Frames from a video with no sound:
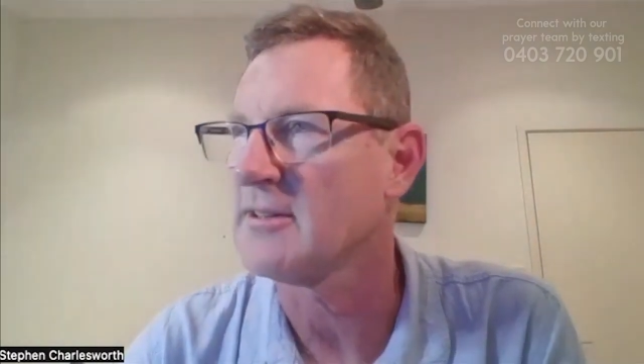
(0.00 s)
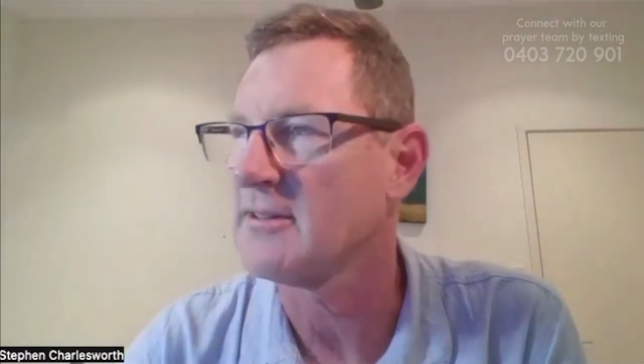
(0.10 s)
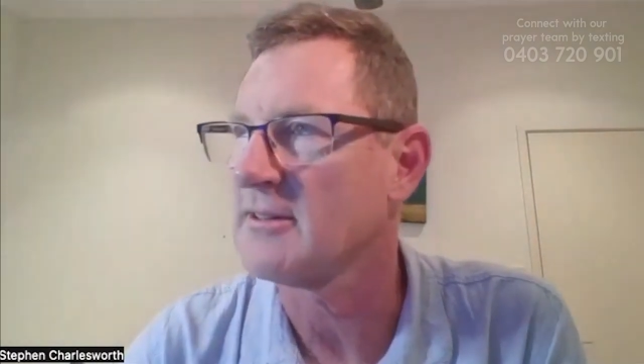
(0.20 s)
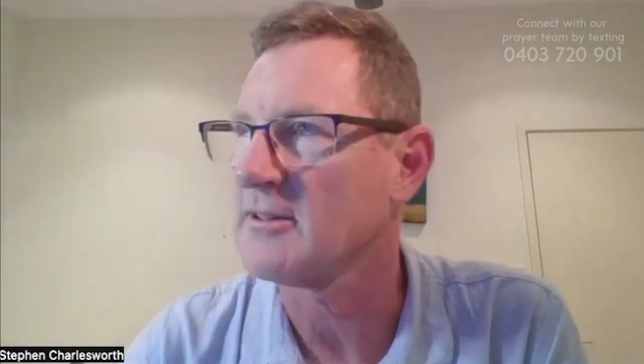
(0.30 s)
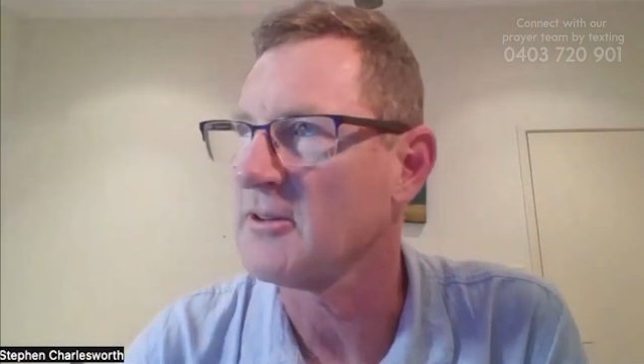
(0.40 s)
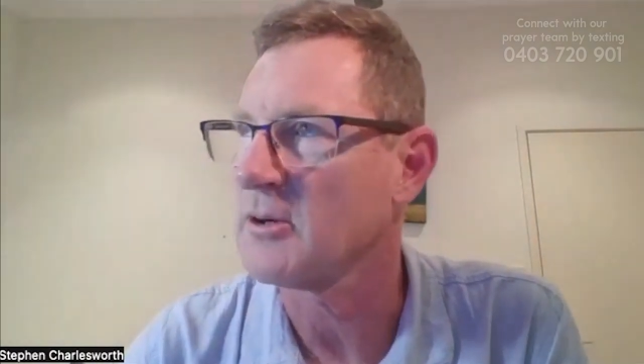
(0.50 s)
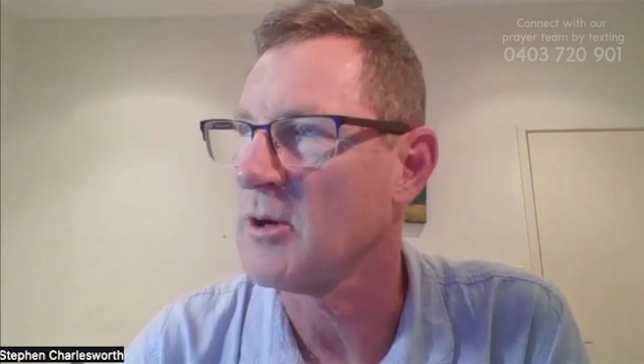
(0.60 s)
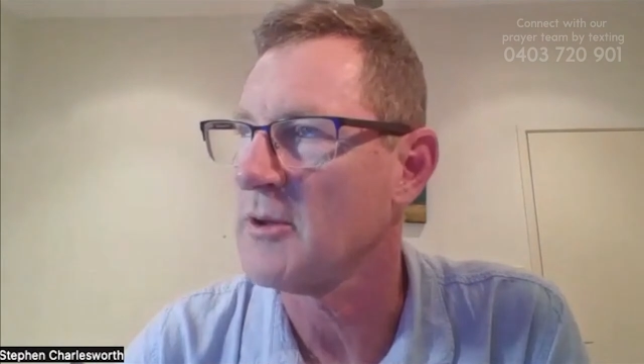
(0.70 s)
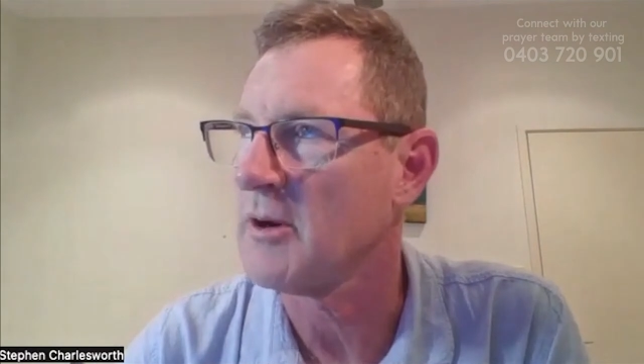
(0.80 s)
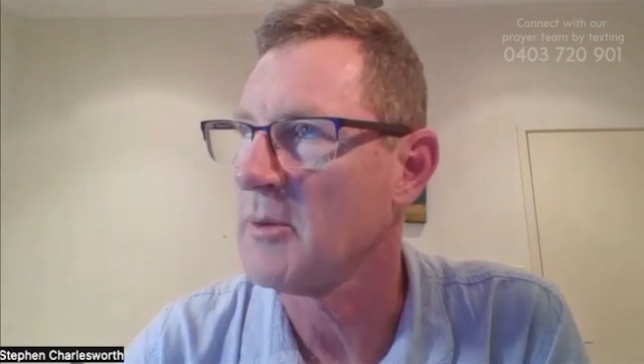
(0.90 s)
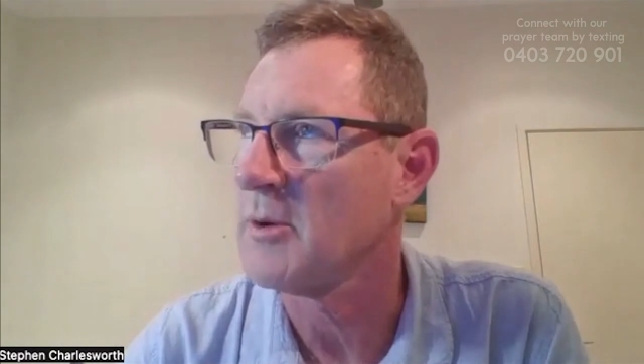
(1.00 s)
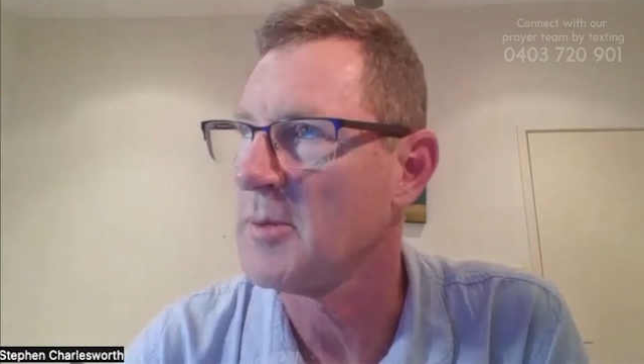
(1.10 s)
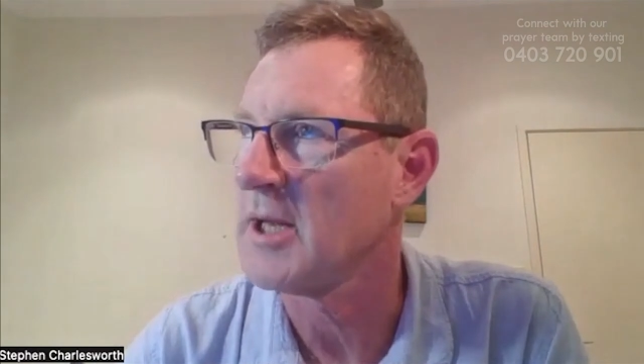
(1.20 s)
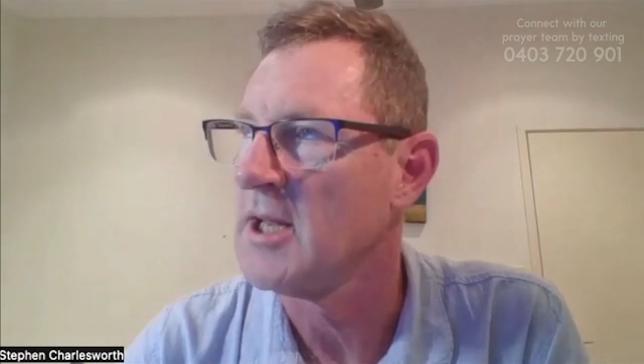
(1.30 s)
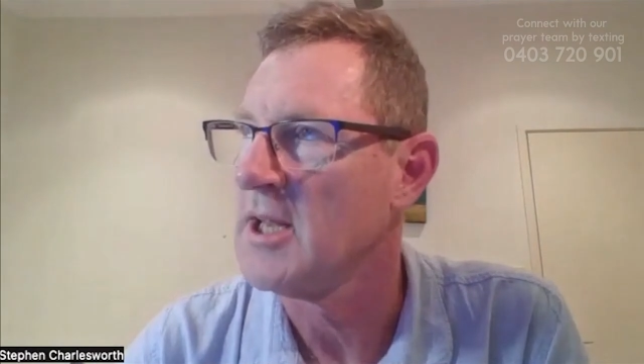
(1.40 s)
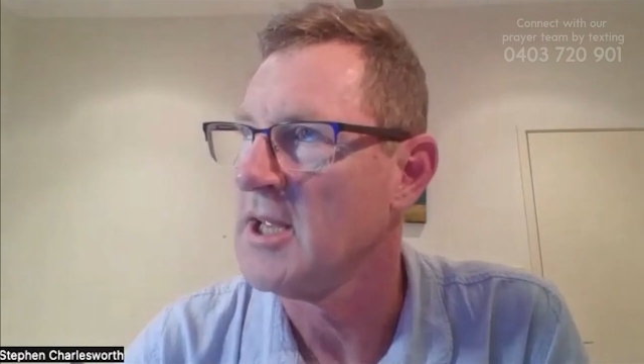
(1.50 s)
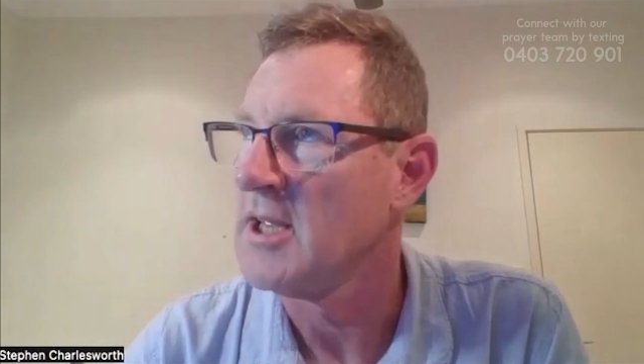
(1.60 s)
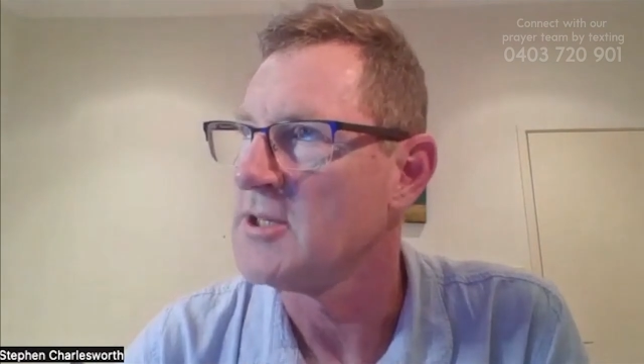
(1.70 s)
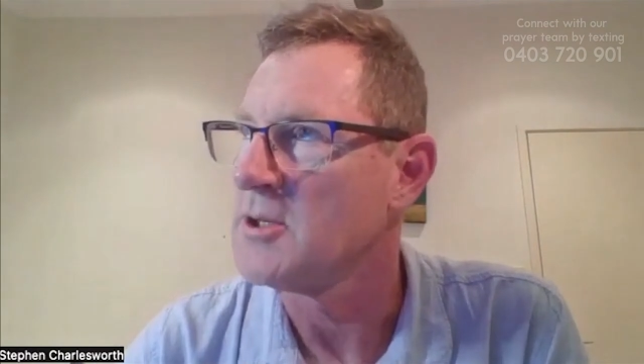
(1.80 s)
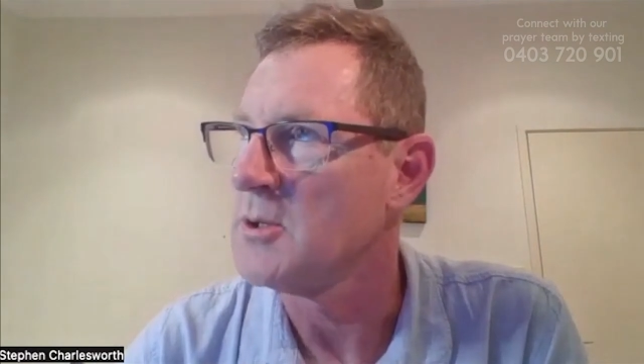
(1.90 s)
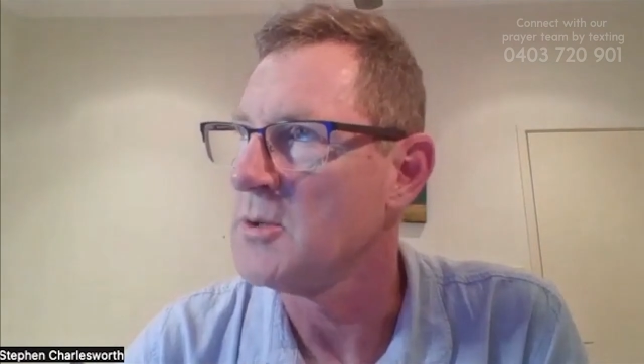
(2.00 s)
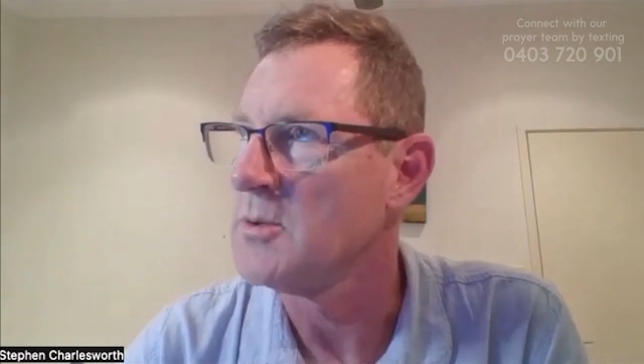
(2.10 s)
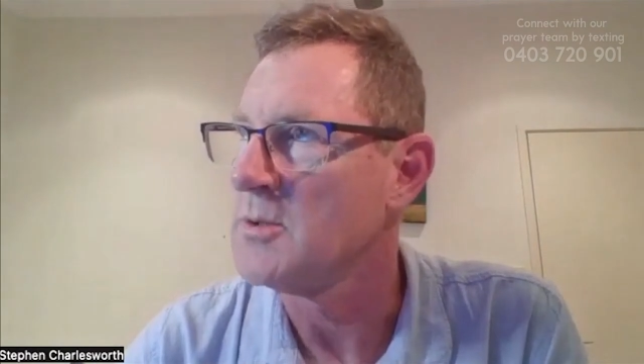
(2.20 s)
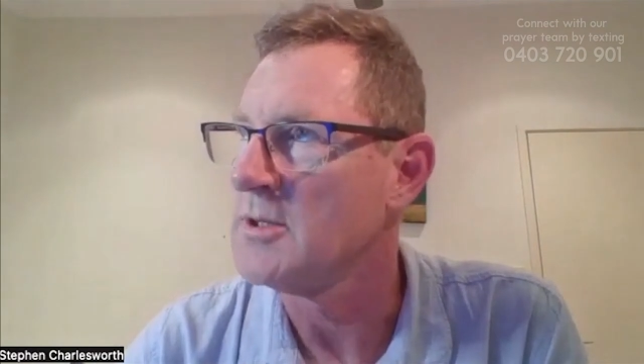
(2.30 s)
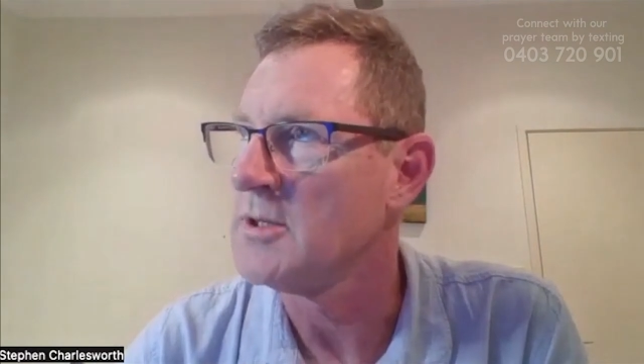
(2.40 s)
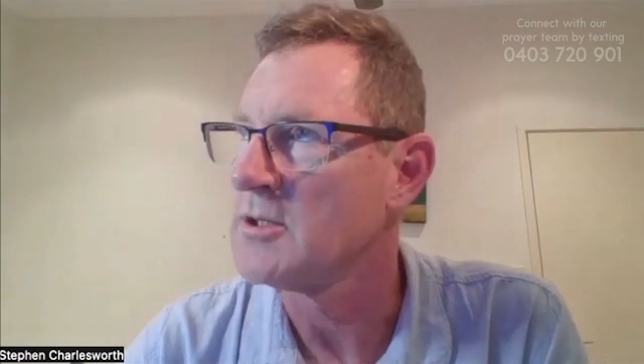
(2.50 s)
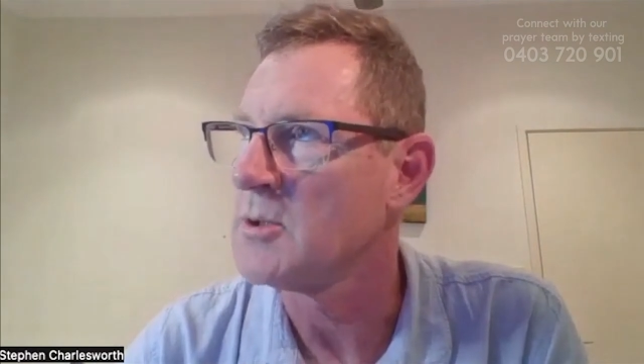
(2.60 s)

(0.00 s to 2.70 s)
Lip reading: That's not quite the right word, but to